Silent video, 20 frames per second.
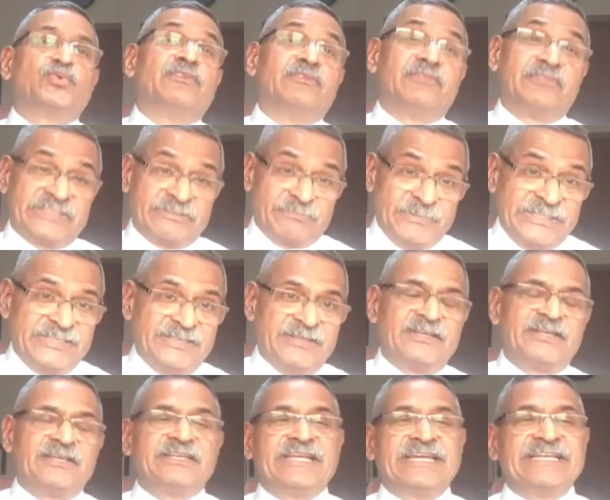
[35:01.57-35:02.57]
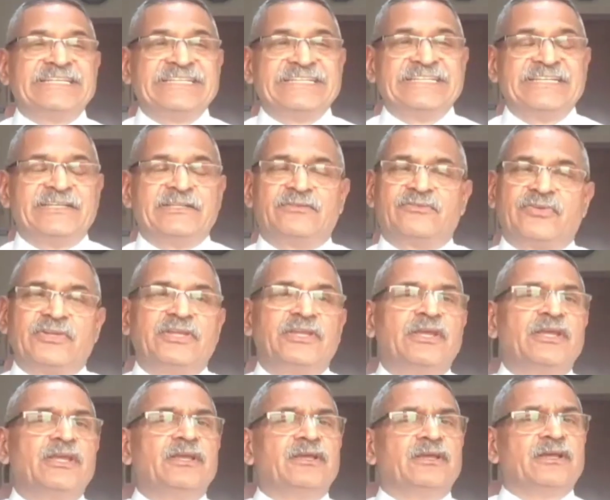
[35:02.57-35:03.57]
who were with me in 1983,